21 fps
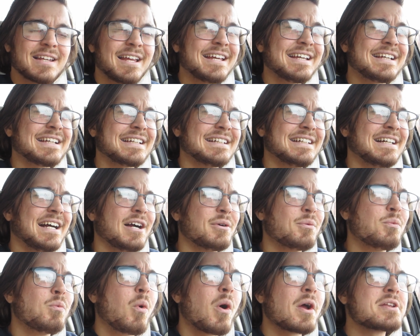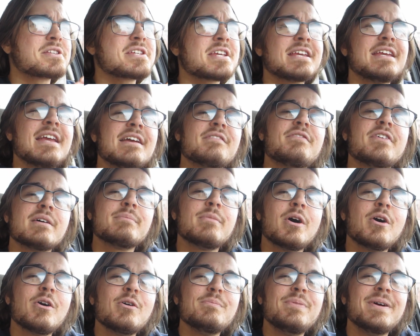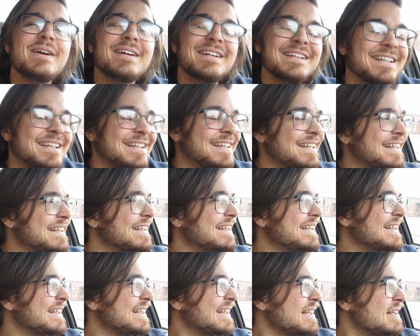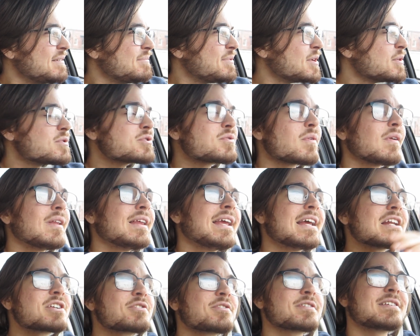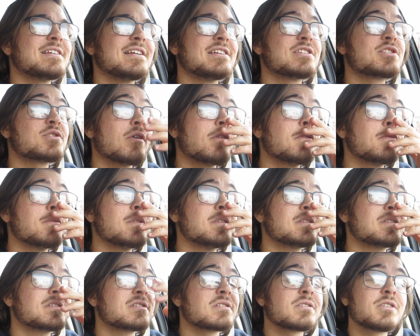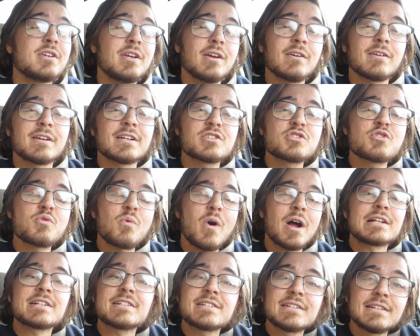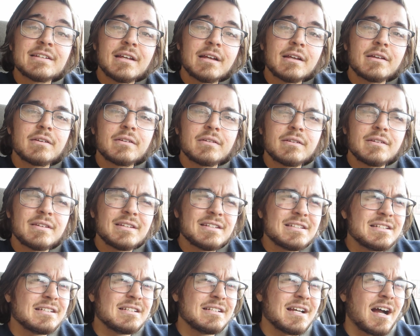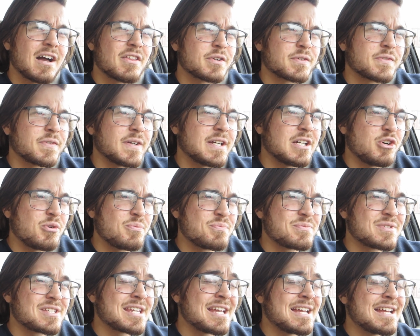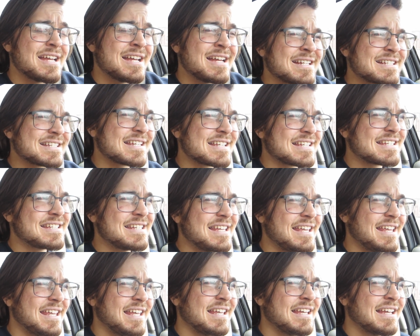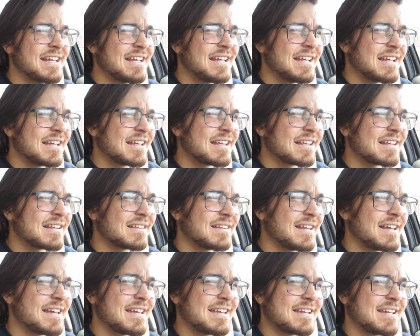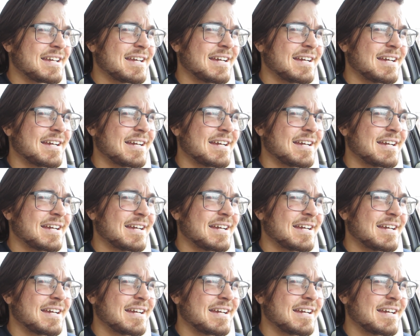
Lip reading: Like, I want to give him hope, but it was really interesting, so I was curious to watch the other films to see, like,